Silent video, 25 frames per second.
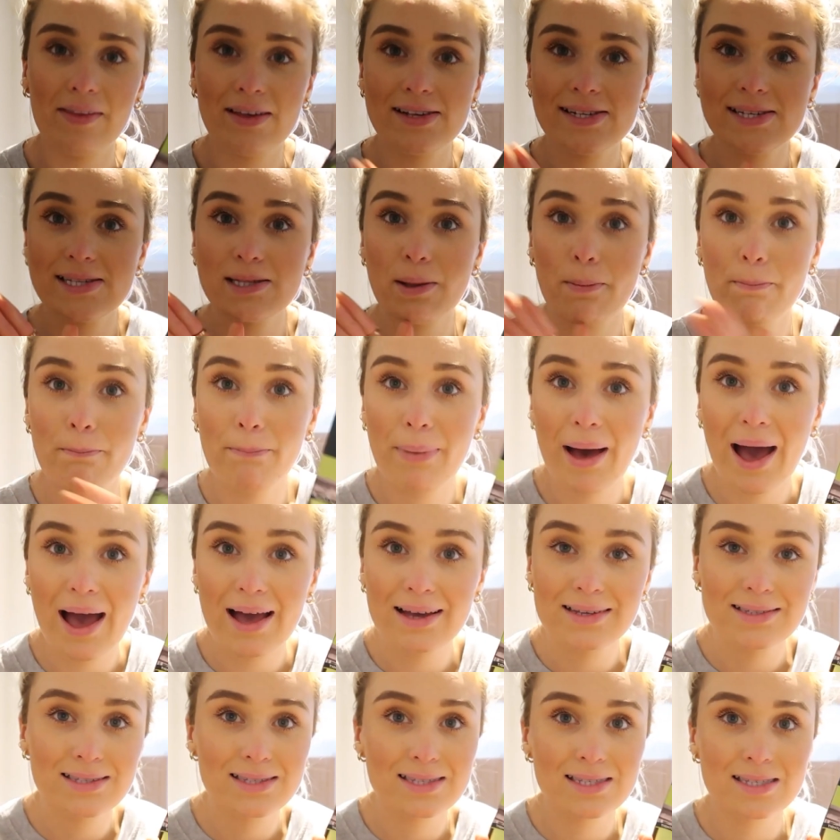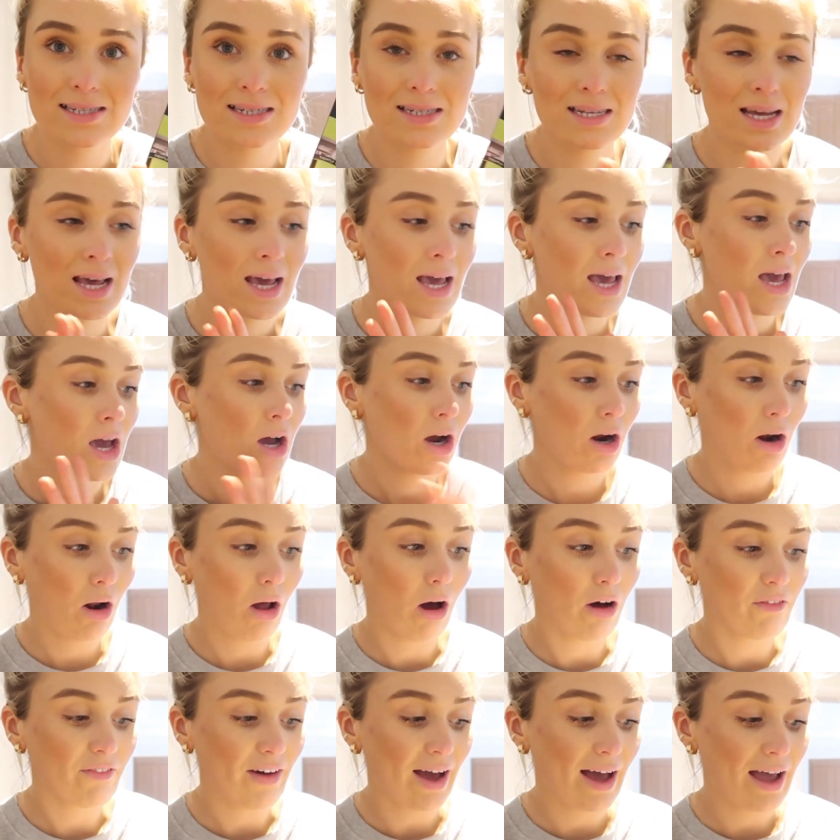and this is the best
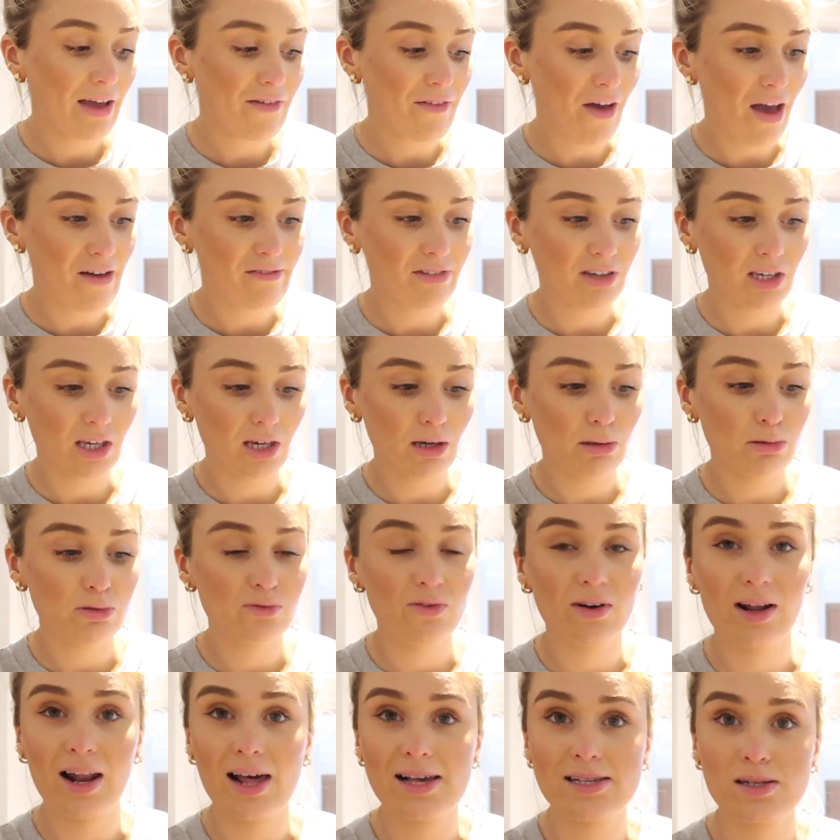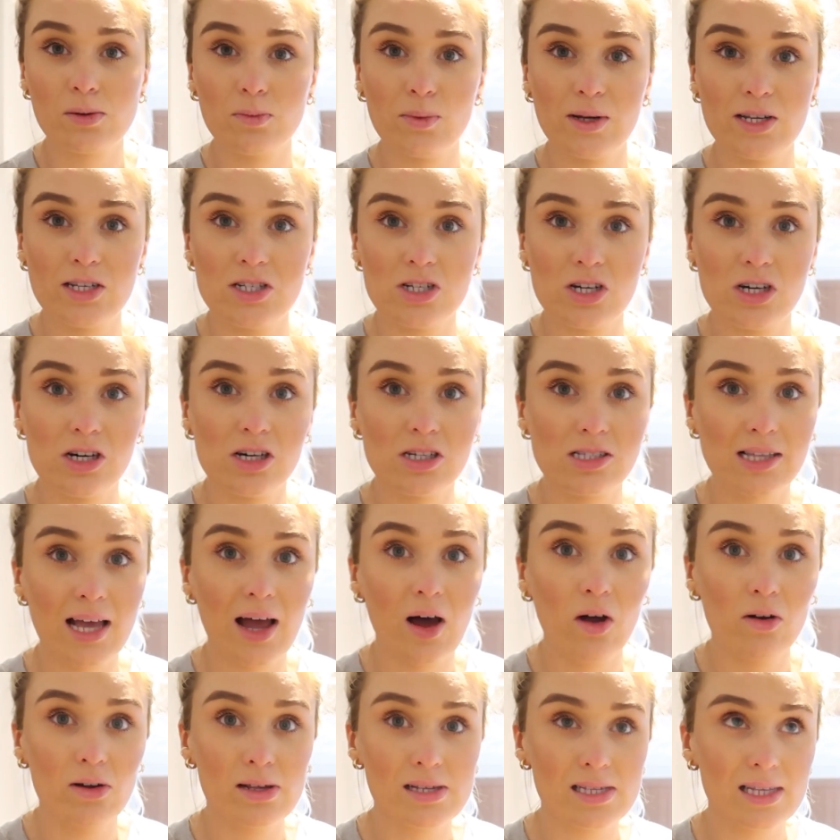cloth I have ever used for glass and windows.
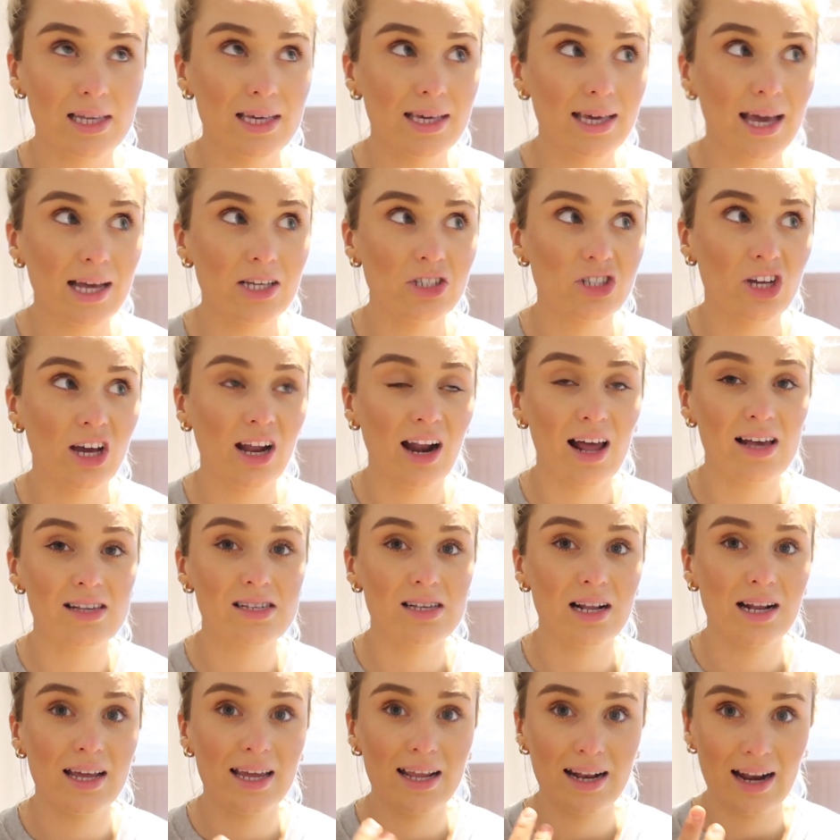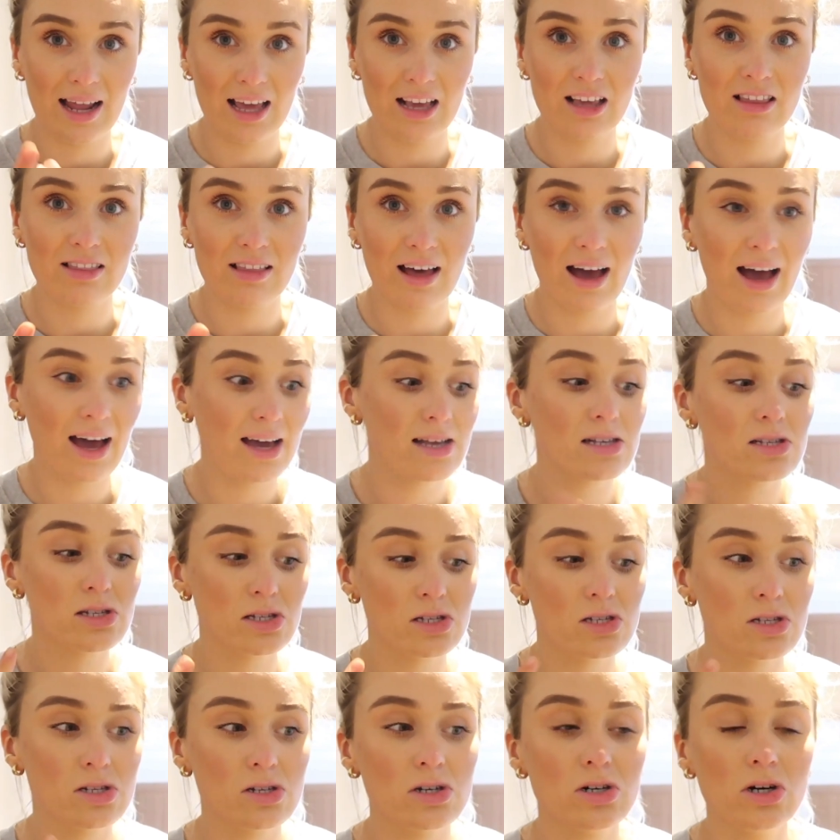Like, honestly, it gets your glass clean like that. It's
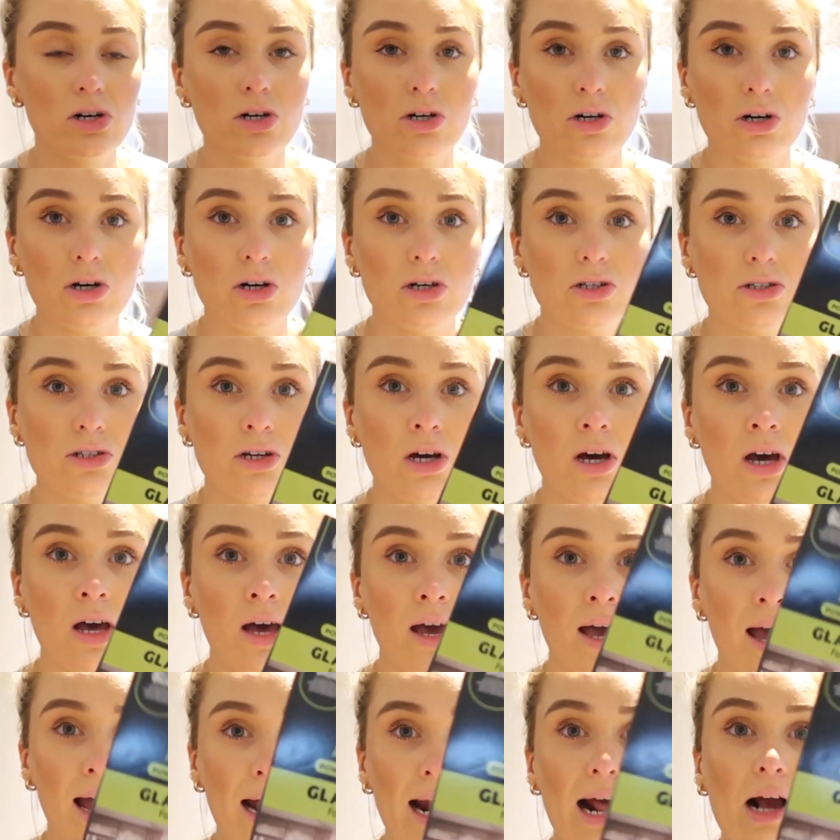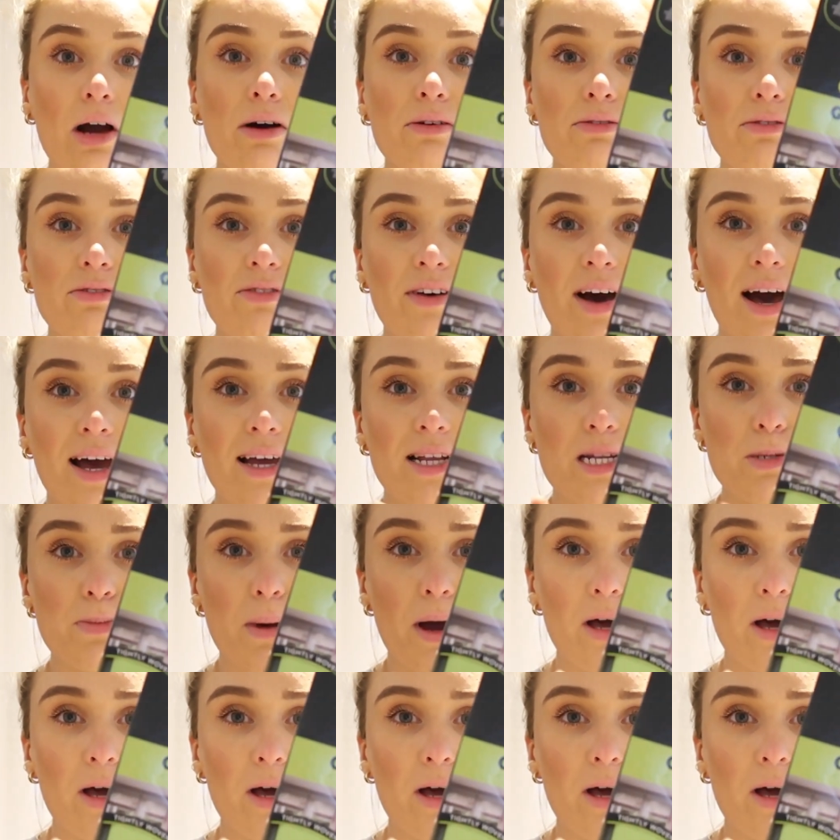so good. And I couldn't find